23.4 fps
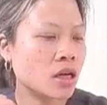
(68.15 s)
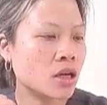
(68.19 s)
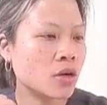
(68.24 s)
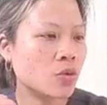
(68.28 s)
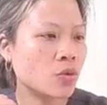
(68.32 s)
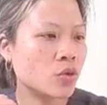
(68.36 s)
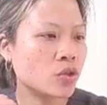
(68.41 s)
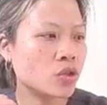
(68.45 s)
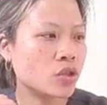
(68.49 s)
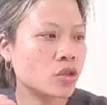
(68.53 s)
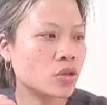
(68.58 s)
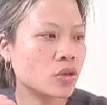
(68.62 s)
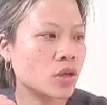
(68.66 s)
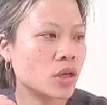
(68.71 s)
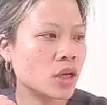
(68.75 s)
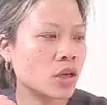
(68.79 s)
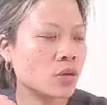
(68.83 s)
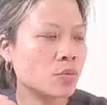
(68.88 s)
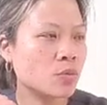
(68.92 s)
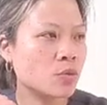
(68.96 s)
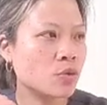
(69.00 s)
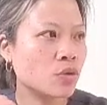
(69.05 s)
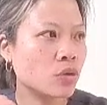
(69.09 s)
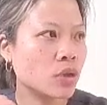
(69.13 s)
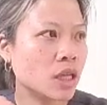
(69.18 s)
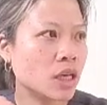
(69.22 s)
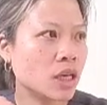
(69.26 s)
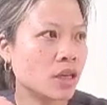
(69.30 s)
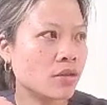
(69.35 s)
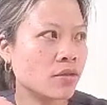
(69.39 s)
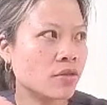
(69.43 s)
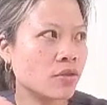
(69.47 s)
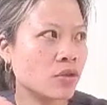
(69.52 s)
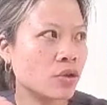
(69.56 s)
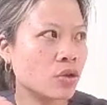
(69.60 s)
which will help
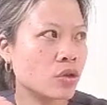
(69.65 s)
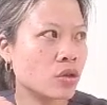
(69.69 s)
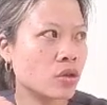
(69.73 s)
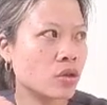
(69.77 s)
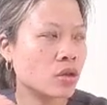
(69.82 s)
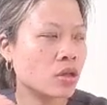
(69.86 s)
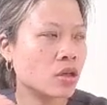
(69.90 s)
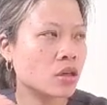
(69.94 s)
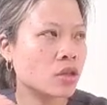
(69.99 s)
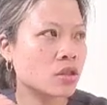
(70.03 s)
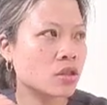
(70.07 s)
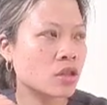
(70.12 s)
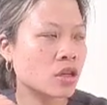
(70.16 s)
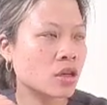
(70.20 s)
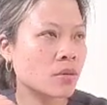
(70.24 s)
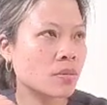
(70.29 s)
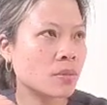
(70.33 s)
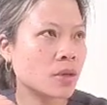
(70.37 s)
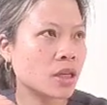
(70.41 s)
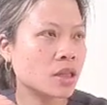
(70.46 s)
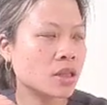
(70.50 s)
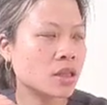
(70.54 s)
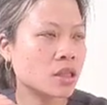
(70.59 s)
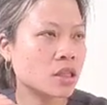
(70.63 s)
relieve your stomach